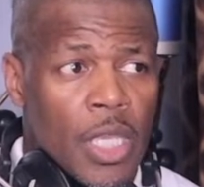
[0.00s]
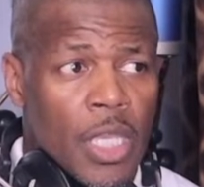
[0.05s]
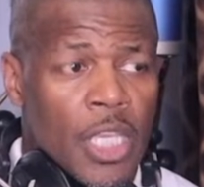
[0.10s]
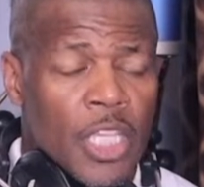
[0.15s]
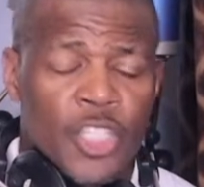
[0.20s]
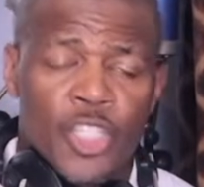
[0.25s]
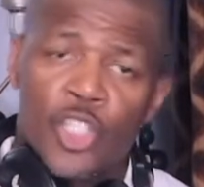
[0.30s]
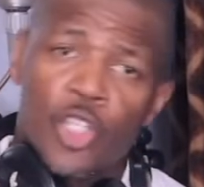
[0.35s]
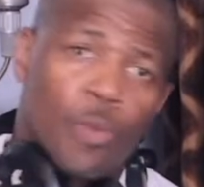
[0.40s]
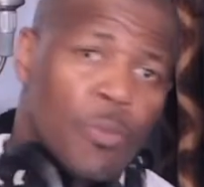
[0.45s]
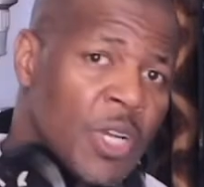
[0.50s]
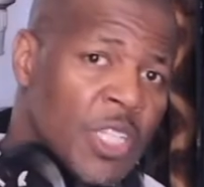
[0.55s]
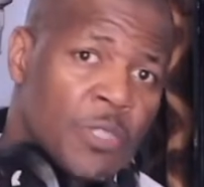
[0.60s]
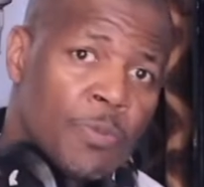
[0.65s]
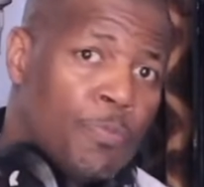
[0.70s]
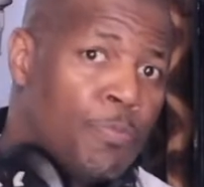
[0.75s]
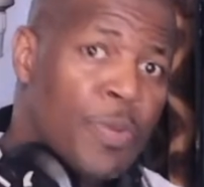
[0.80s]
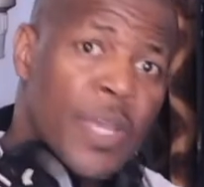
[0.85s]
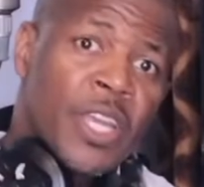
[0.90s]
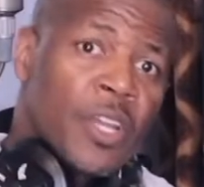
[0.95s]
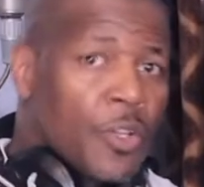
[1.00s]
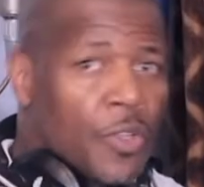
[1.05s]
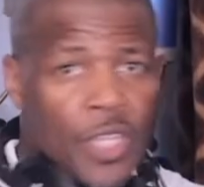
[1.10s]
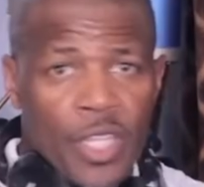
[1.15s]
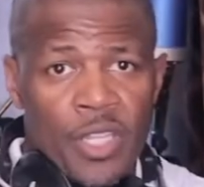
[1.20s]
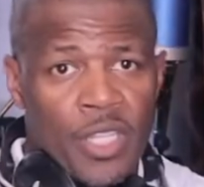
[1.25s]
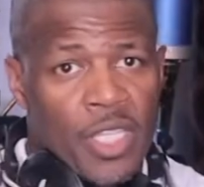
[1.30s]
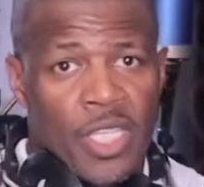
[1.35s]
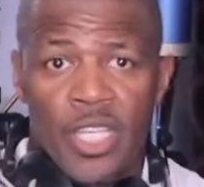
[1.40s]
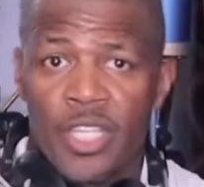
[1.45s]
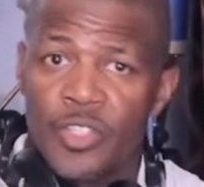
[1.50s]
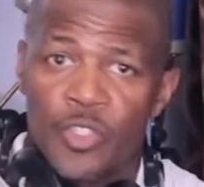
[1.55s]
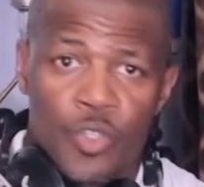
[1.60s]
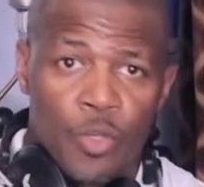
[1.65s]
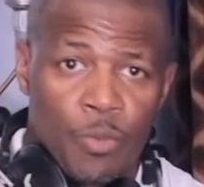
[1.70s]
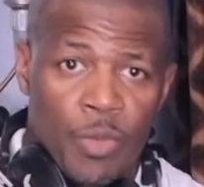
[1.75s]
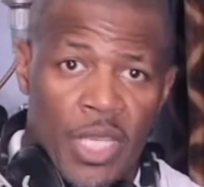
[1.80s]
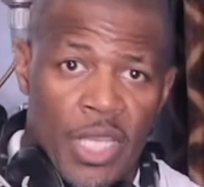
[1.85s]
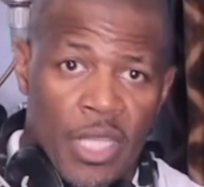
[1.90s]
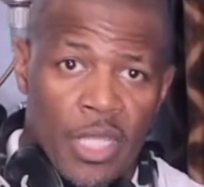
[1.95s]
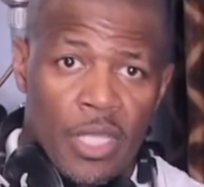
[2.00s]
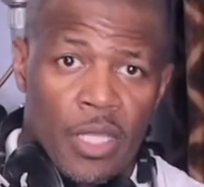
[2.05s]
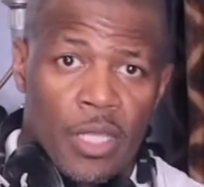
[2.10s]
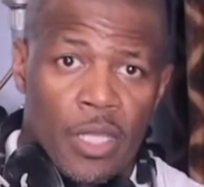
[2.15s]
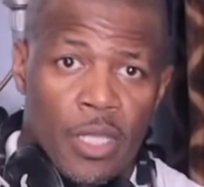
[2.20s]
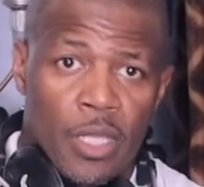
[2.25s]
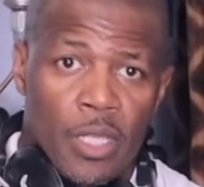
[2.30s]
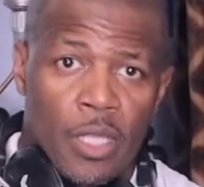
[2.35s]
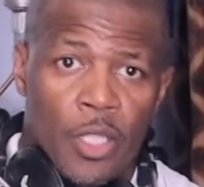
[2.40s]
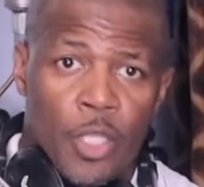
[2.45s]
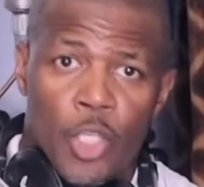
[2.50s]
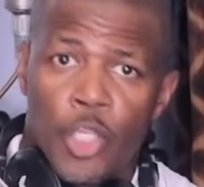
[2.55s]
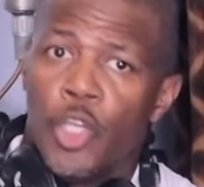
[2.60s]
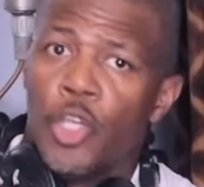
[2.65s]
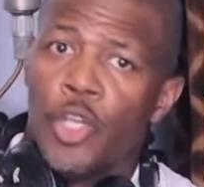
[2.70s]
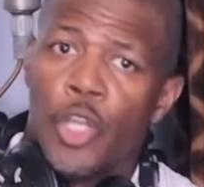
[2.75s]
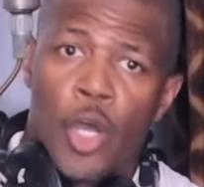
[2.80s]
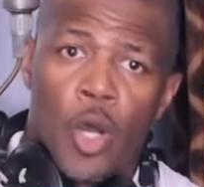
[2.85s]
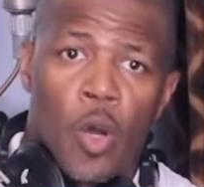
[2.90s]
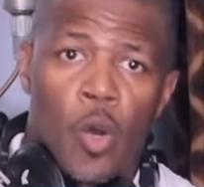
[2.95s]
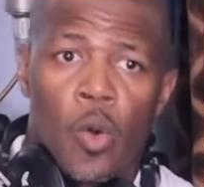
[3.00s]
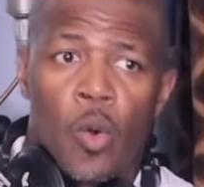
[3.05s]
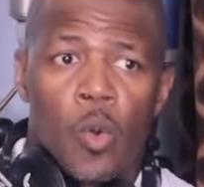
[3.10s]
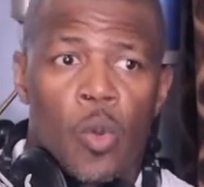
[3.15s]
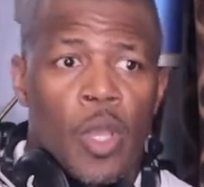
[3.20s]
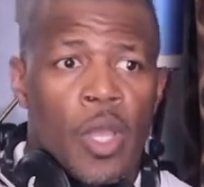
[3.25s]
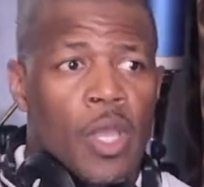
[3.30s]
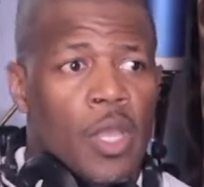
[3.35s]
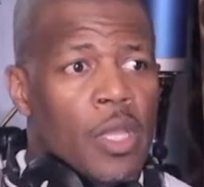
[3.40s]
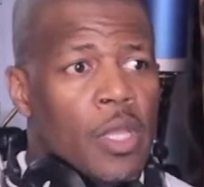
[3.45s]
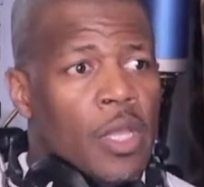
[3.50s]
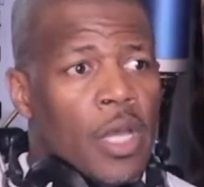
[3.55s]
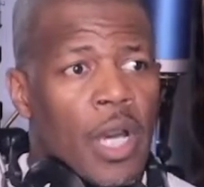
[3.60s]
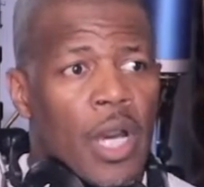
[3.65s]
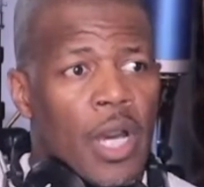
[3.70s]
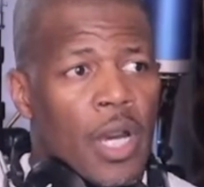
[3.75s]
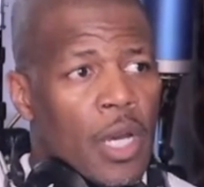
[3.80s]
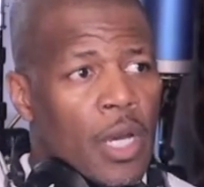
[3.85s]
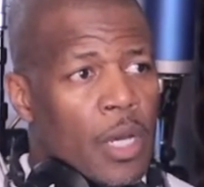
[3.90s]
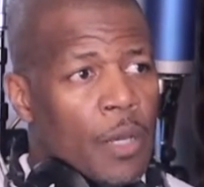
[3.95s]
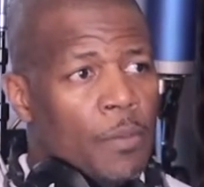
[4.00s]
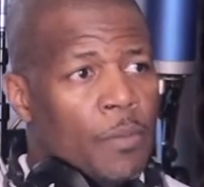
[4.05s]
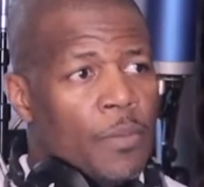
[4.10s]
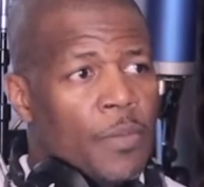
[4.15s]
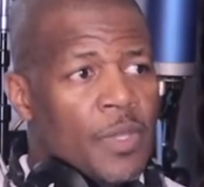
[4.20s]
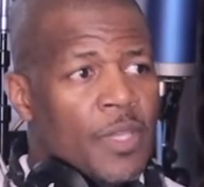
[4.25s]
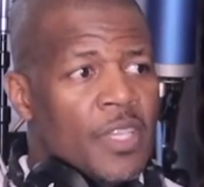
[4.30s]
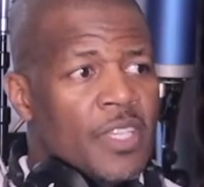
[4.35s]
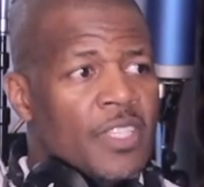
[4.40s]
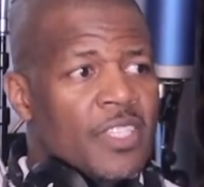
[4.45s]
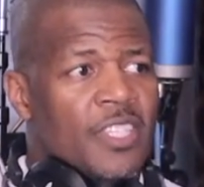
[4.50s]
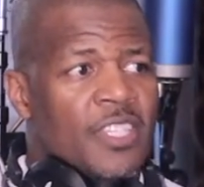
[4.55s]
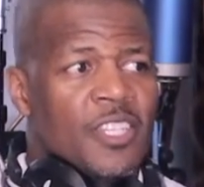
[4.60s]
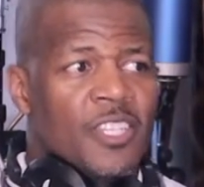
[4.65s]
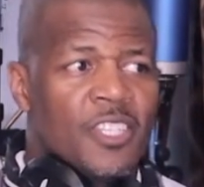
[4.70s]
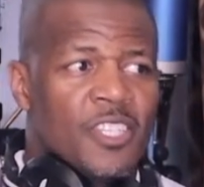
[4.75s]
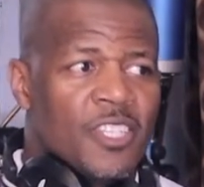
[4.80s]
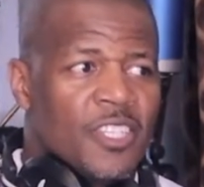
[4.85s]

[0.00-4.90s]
is so much bigger than the instrument you know um, it's good to